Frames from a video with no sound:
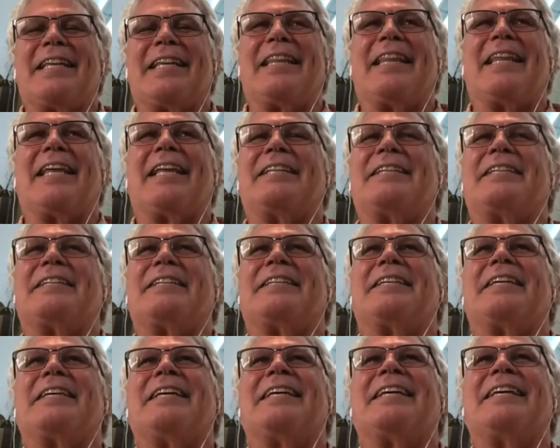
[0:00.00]
that
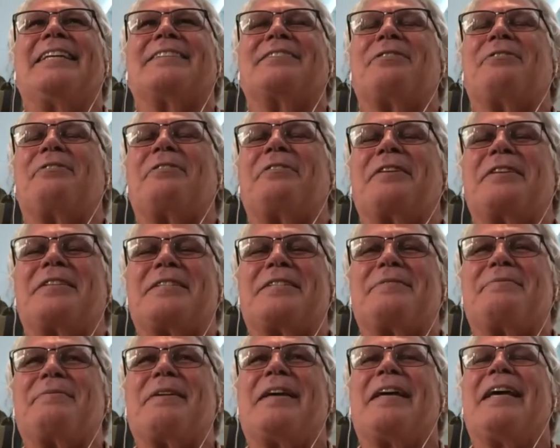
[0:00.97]
as long
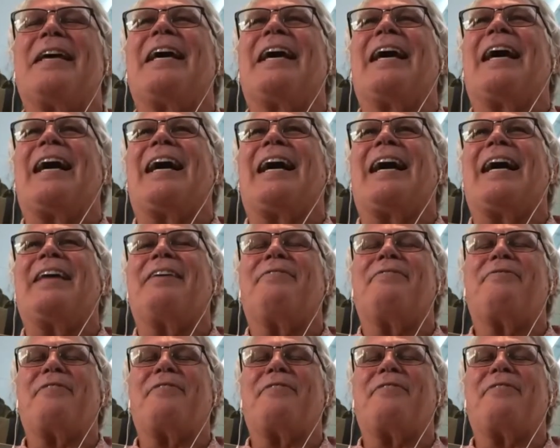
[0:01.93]
as I